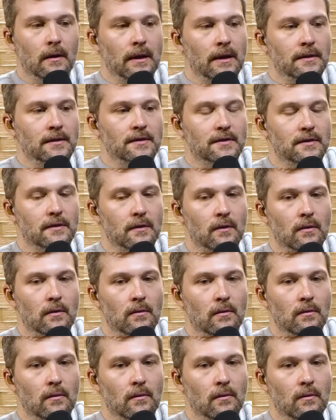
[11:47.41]
And
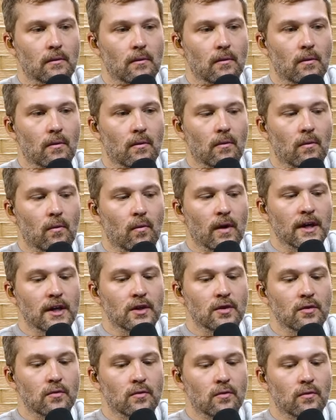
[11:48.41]
so when
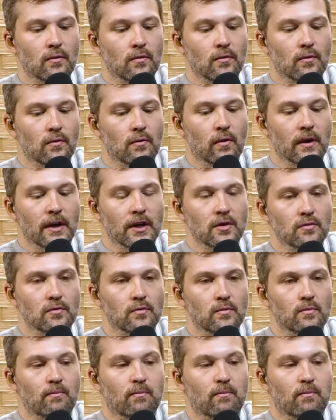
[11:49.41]
you when you